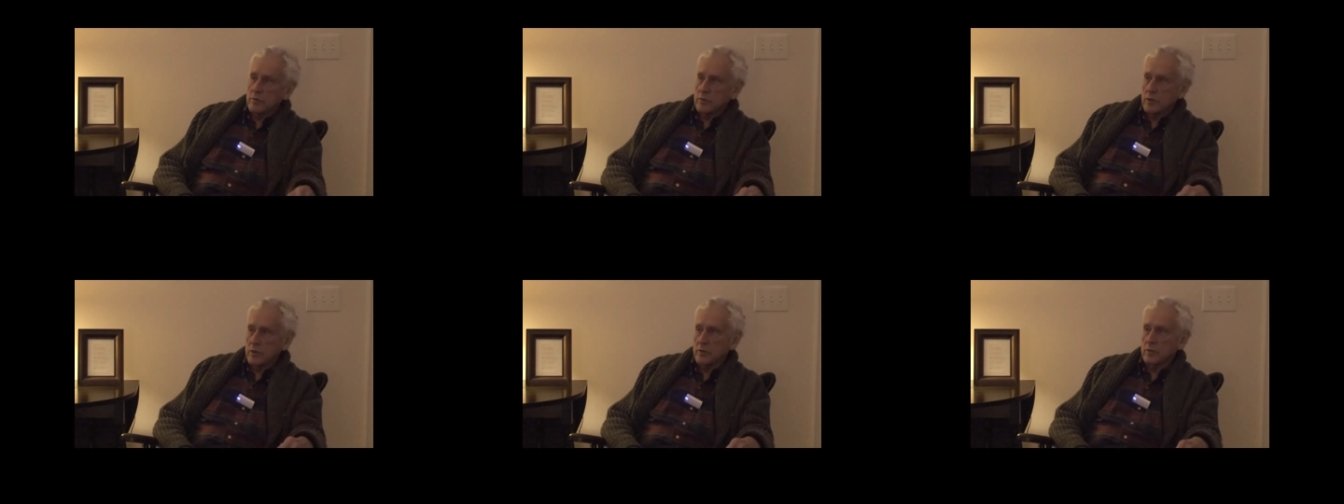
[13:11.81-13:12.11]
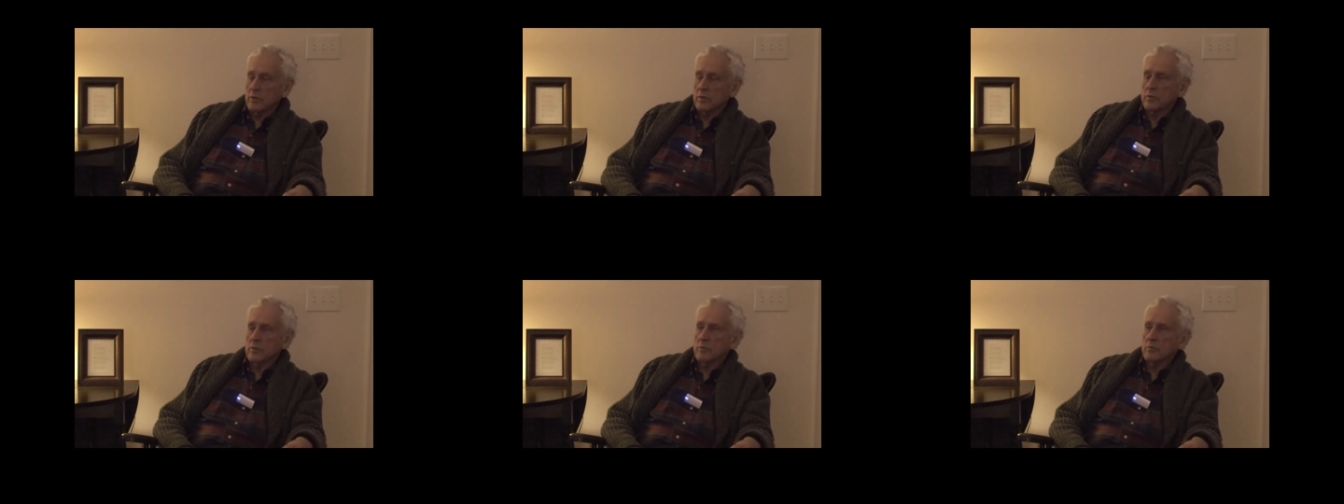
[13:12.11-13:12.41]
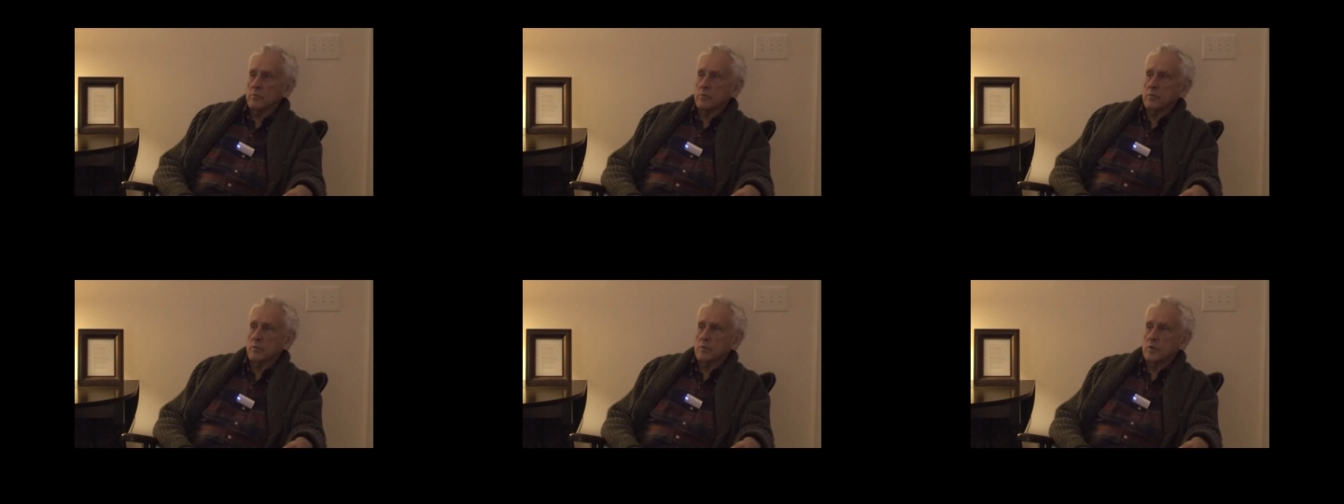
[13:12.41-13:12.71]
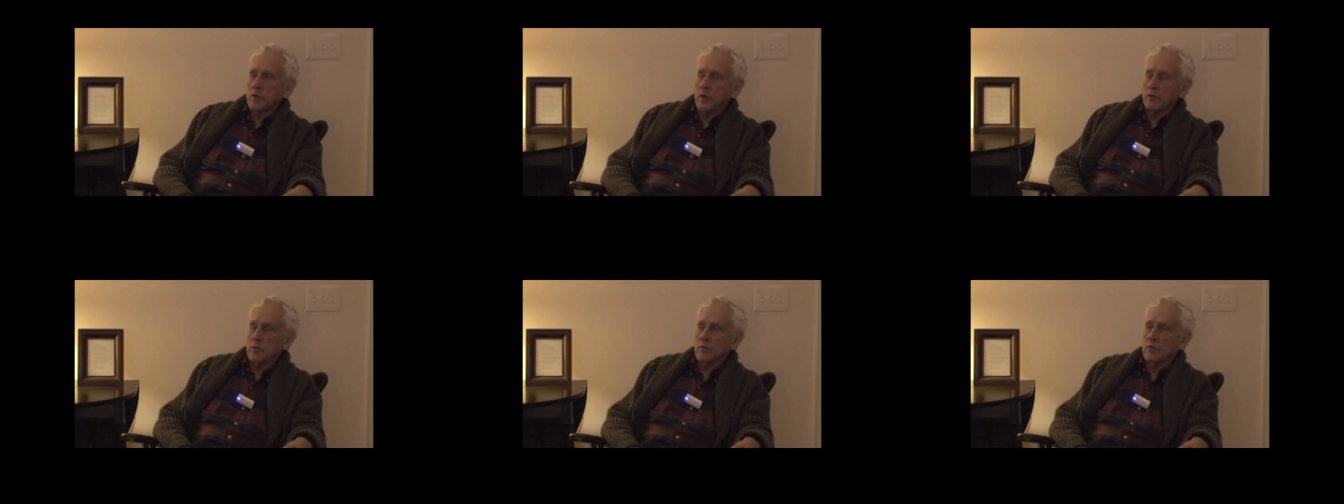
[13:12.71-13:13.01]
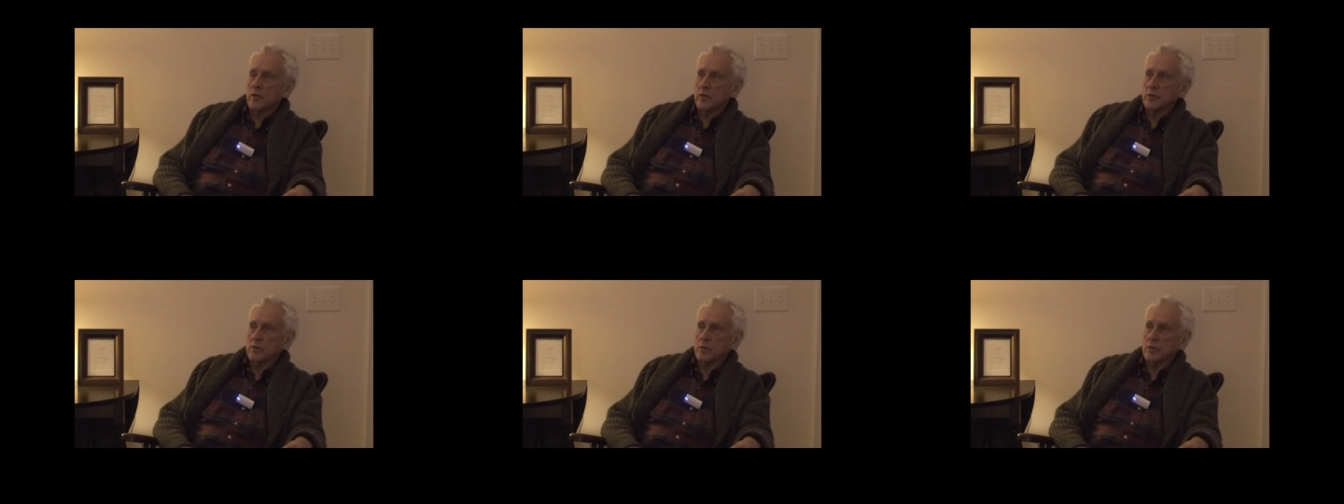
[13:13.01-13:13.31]
you know other
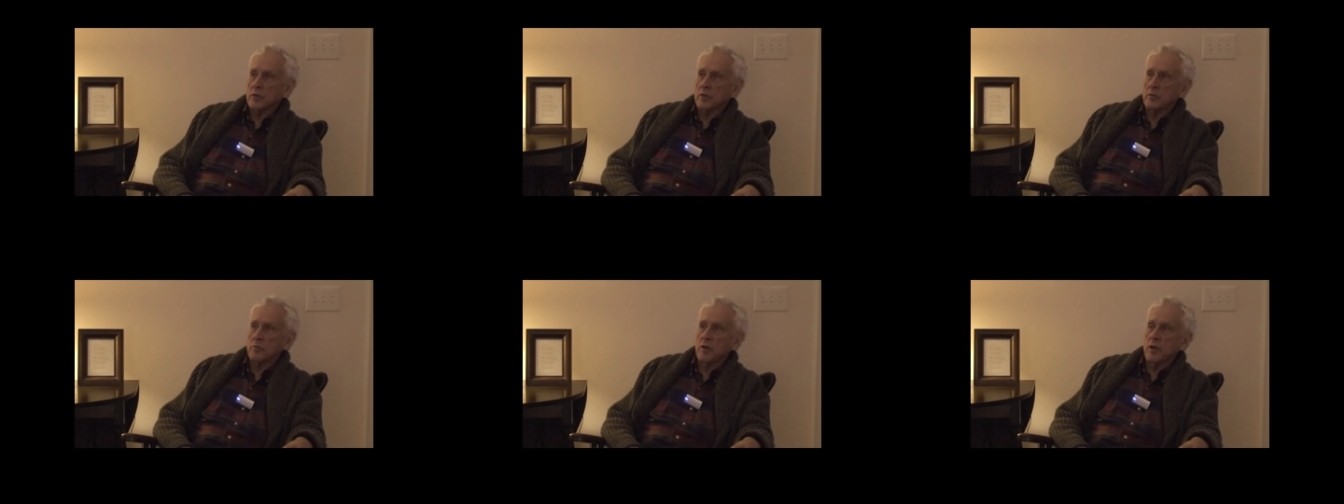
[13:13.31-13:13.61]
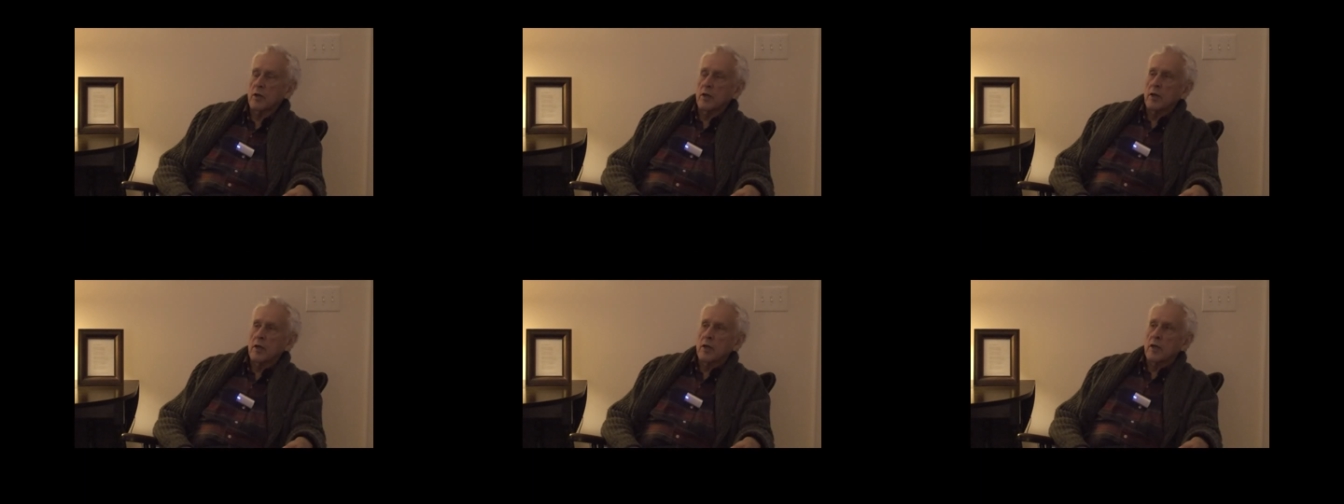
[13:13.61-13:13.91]
things, the,